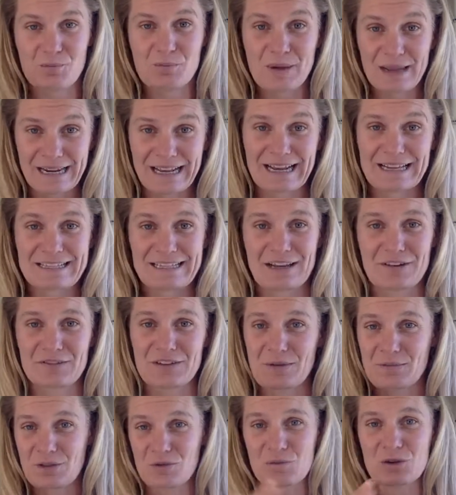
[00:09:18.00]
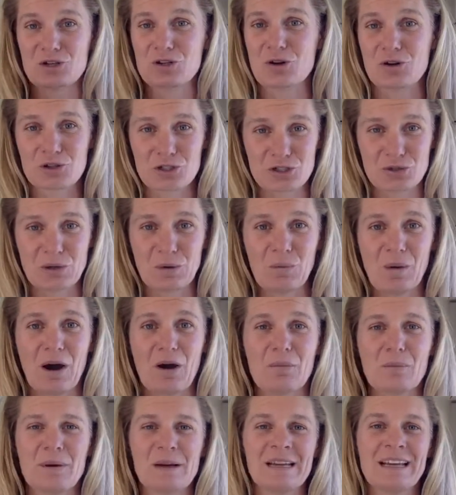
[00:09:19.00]
beating ourselves up that we're not doing
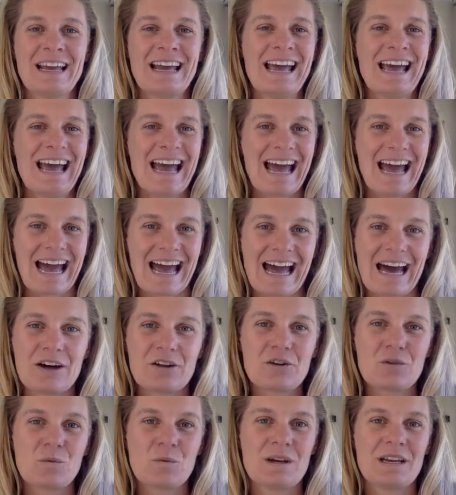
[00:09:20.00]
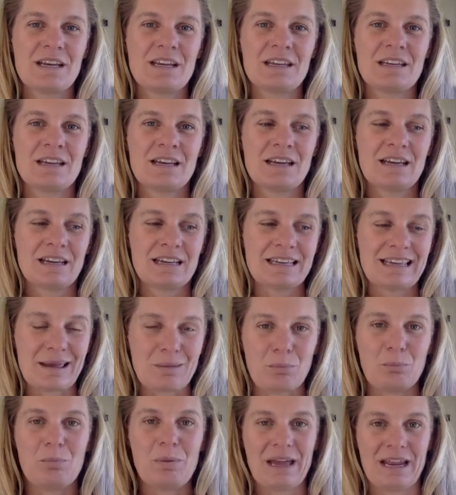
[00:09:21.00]
well, but how do we
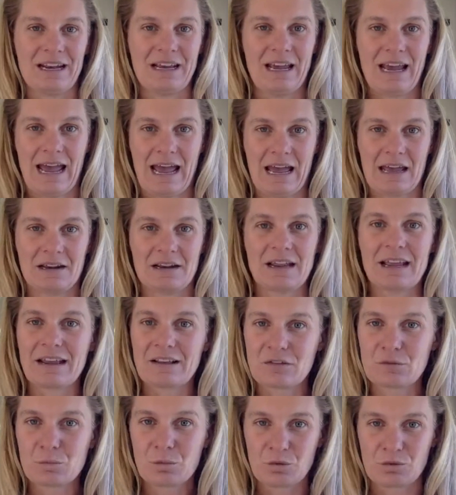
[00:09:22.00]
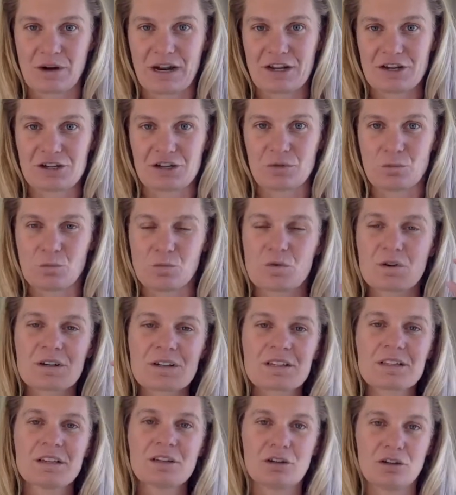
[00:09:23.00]
get better at exploration? What
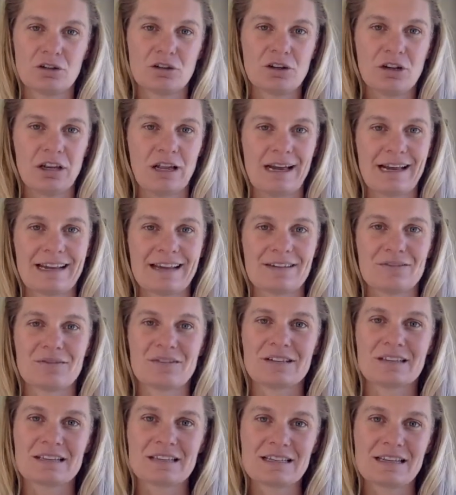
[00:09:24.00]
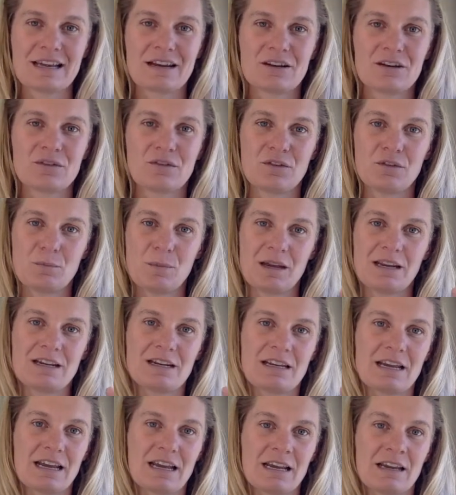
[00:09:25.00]
does it look like if instead of
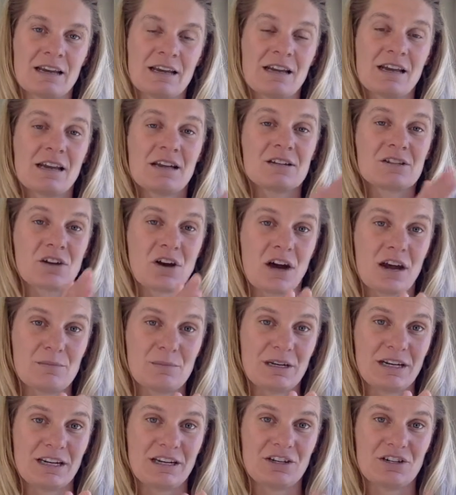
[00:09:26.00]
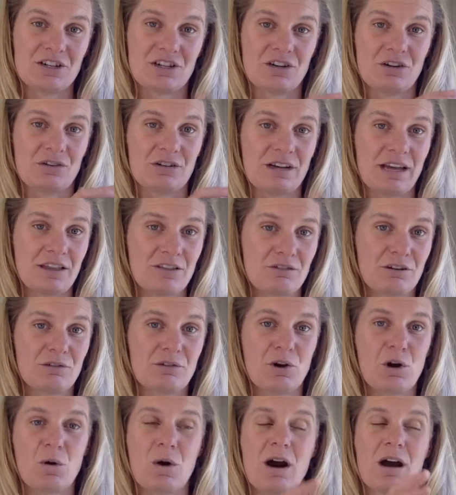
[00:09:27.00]
spending time and energy on gathering
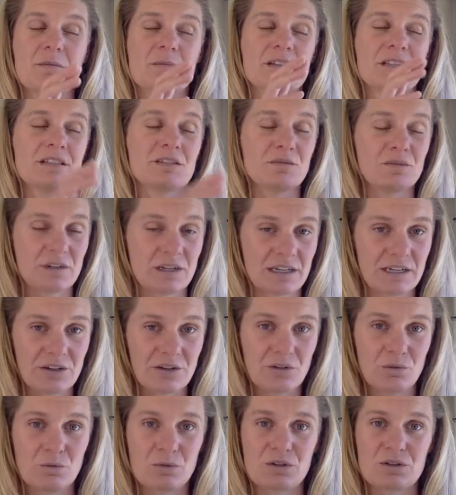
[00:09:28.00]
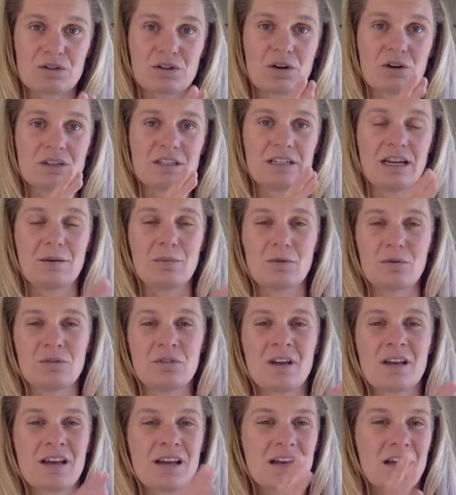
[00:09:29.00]
requirements and filling in all those cost tables,